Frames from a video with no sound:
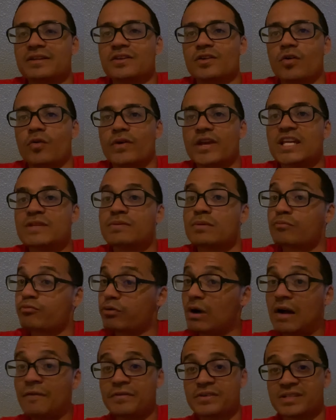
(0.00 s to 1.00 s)
you know, he's been
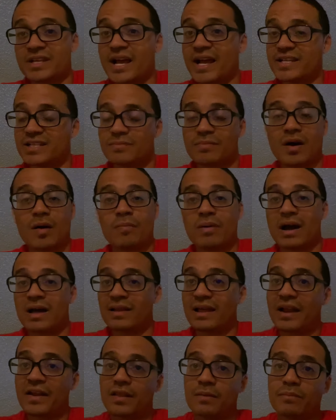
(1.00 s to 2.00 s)
prophesized about by a
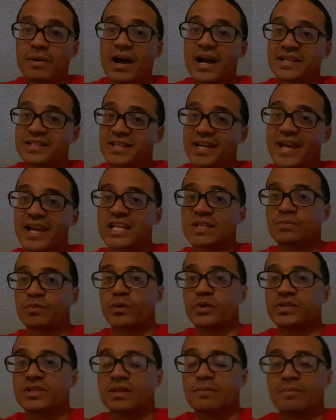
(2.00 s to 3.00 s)
lot of the boxing
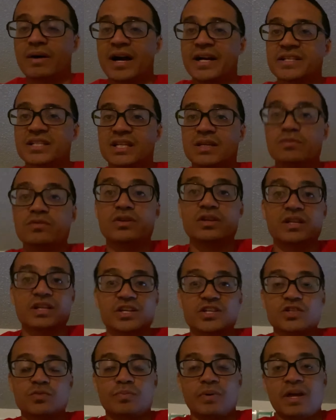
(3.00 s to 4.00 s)
experts and the boxing community
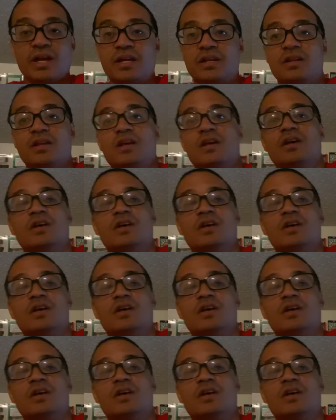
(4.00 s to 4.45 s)
in Japan.